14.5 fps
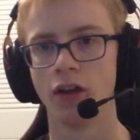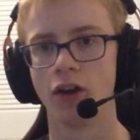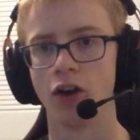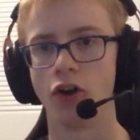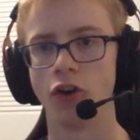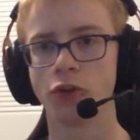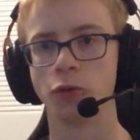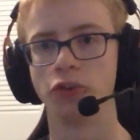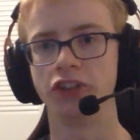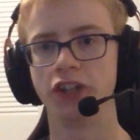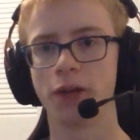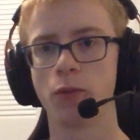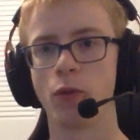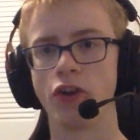Also,
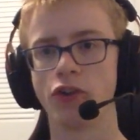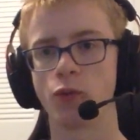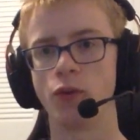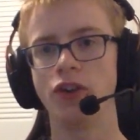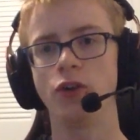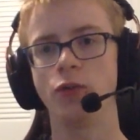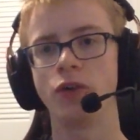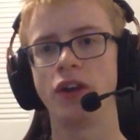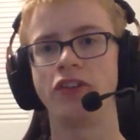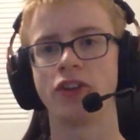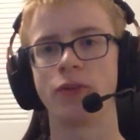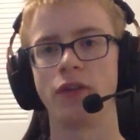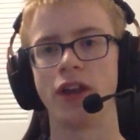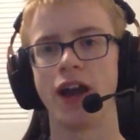checkpoints, when you reach them,